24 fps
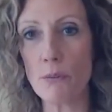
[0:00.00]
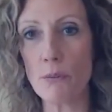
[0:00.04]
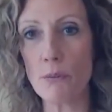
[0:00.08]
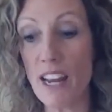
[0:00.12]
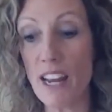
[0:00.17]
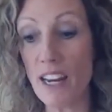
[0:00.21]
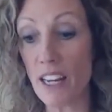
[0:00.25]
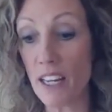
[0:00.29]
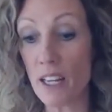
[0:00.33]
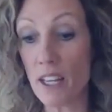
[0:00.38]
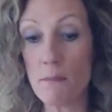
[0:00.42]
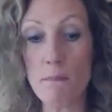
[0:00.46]

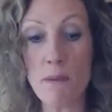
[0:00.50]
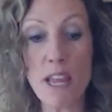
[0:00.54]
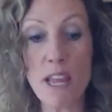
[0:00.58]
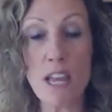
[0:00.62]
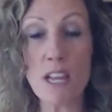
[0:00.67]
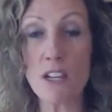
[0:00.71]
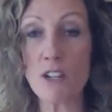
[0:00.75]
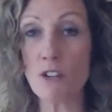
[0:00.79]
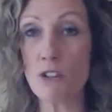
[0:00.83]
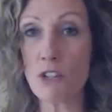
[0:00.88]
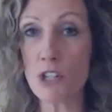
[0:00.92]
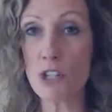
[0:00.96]
And it can be
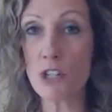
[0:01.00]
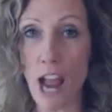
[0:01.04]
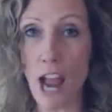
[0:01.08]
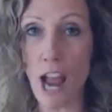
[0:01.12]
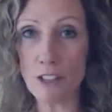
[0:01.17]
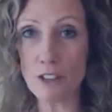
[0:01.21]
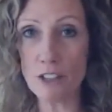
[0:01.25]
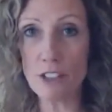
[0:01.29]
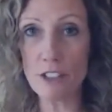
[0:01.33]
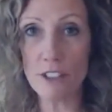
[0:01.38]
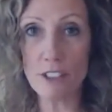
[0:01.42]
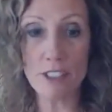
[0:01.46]
in your
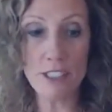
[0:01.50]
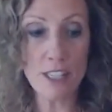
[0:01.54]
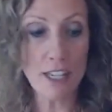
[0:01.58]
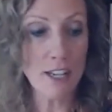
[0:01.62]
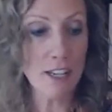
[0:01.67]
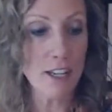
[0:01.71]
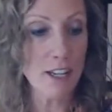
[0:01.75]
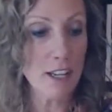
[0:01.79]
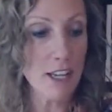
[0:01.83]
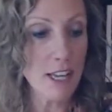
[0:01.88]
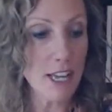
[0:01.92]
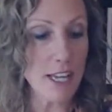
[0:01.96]
childhood,
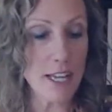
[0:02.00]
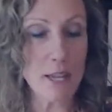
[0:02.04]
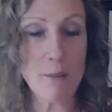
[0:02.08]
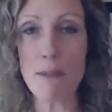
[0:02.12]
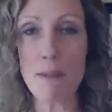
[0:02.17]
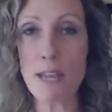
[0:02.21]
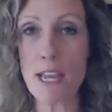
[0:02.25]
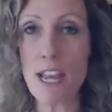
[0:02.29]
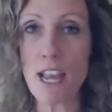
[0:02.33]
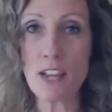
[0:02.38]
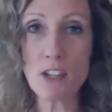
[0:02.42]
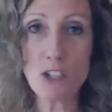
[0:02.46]
it can be
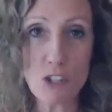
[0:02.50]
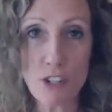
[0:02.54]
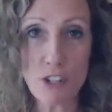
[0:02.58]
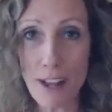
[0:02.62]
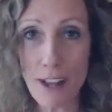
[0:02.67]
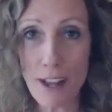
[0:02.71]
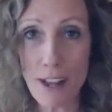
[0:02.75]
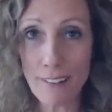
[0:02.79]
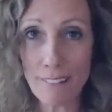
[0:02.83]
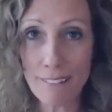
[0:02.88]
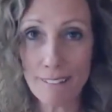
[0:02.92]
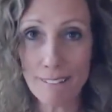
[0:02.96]

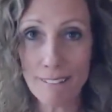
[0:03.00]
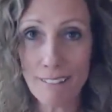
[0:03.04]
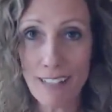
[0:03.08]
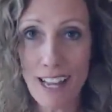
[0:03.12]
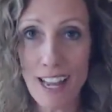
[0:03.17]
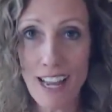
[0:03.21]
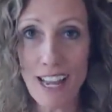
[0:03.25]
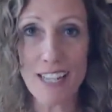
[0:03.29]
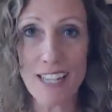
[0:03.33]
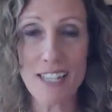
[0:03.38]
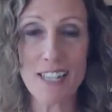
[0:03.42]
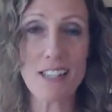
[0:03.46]
yesterday,
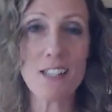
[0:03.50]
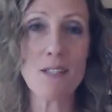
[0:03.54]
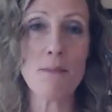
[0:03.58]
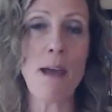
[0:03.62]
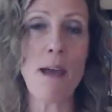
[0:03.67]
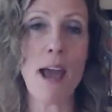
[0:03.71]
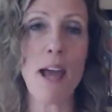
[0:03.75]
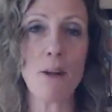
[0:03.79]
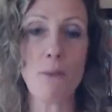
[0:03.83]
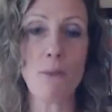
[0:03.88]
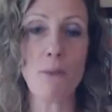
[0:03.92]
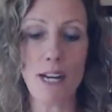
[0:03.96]
it doesn't
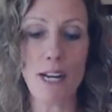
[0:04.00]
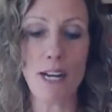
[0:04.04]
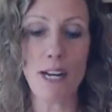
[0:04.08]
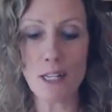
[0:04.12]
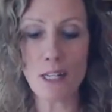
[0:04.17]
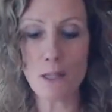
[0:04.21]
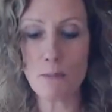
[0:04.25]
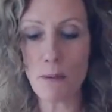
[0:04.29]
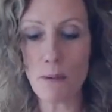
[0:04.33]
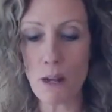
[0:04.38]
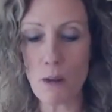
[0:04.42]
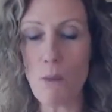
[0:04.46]
matter when it
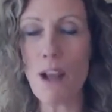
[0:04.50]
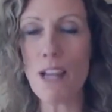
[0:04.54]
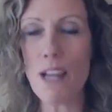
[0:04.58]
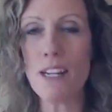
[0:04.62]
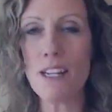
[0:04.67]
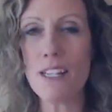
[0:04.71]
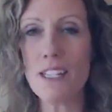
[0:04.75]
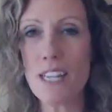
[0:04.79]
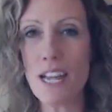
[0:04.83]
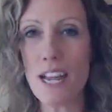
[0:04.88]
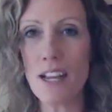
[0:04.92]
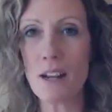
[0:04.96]
is, but I want you
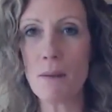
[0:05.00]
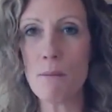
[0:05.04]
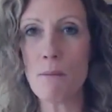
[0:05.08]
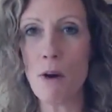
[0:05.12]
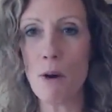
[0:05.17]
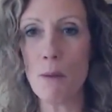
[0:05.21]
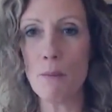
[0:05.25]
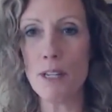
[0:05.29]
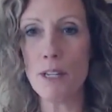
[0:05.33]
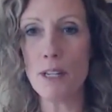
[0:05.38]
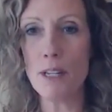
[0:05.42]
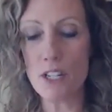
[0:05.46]
to take a
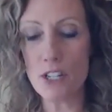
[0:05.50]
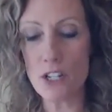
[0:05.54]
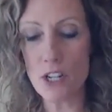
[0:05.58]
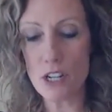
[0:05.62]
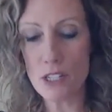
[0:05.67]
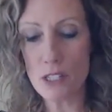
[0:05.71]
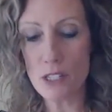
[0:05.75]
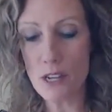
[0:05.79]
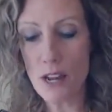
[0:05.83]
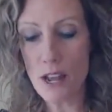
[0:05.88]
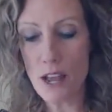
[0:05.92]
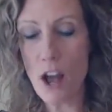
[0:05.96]
moment to
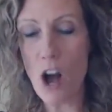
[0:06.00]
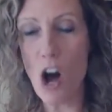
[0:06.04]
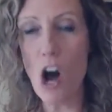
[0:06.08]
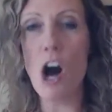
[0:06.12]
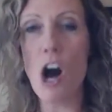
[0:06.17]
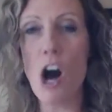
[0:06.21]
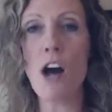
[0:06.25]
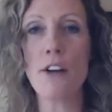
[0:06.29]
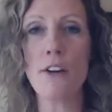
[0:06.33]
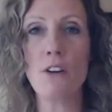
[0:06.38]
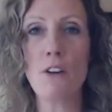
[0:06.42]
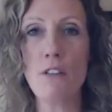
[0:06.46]
just
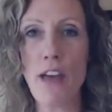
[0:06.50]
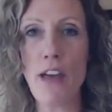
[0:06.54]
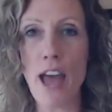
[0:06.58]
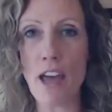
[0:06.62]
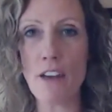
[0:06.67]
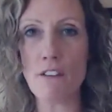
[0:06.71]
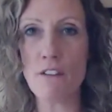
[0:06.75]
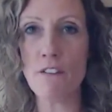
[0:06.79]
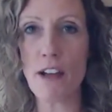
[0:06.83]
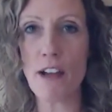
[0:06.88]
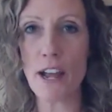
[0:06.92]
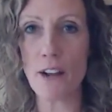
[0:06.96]
honor that
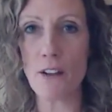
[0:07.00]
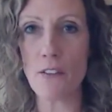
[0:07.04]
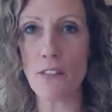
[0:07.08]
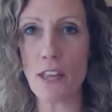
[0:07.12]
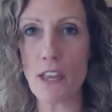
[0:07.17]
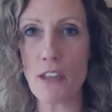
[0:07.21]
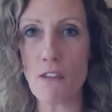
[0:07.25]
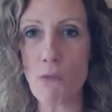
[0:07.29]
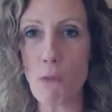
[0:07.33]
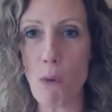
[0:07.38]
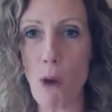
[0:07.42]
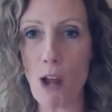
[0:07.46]
fire that
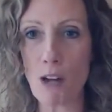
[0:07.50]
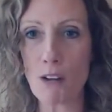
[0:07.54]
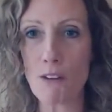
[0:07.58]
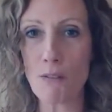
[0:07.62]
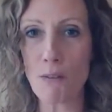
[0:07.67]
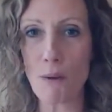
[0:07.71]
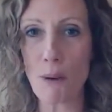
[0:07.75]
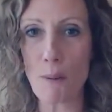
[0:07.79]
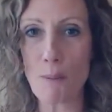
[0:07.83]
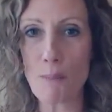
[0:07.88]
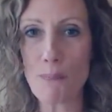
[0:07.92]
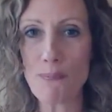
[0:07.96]
you've walked
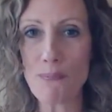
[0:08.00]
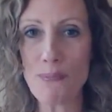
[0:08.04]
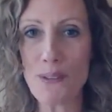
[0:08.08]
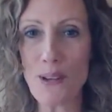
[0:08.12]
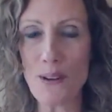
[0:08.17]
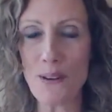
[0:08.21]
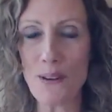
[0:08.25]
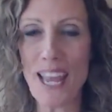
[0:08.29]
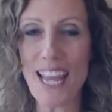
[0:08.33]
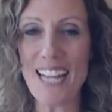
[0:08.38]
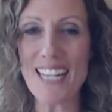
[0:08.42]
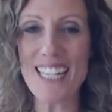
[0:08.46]
through.
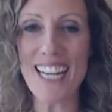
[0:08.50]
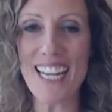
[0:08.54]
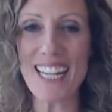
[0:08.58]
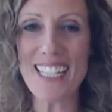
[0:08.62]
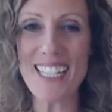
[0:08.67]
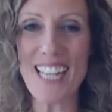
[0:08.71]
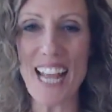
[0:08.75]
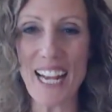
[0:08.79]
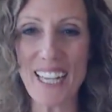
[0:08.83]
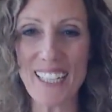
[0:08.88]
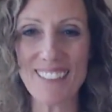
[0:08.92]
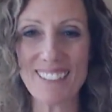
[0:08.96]
Okay, take
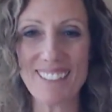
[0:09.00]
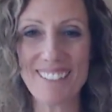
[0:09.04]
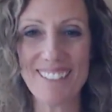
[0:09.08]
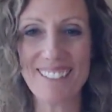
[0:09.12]
a second.